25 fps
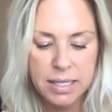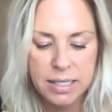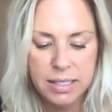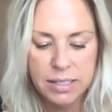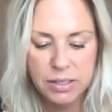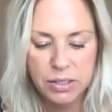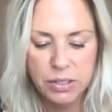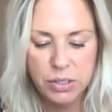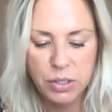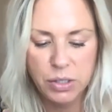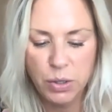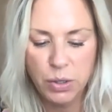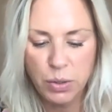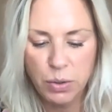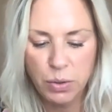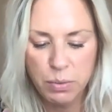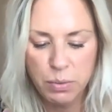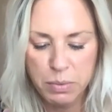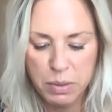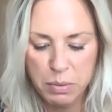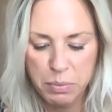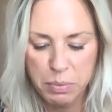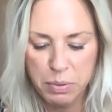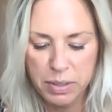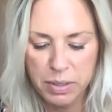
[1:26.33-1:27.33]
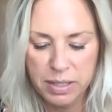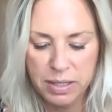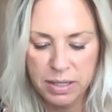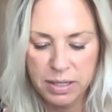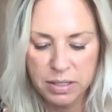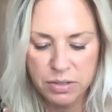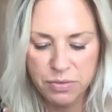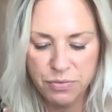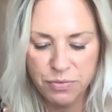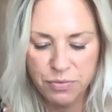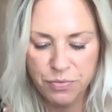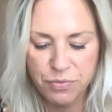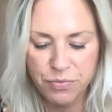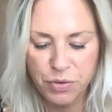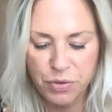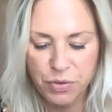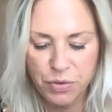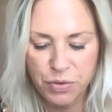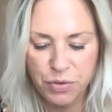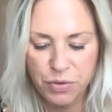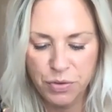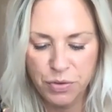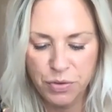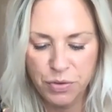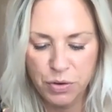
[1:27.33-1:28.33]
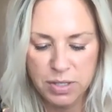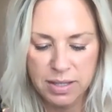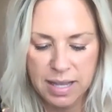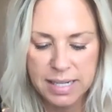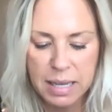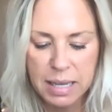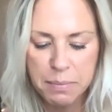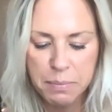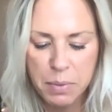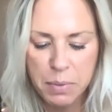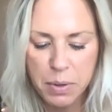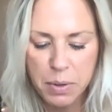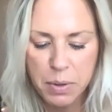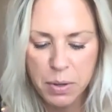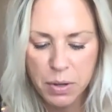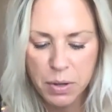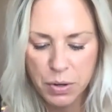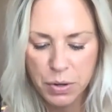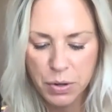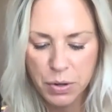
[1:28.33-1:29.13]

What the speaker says: So I'm going to put in his first and last name.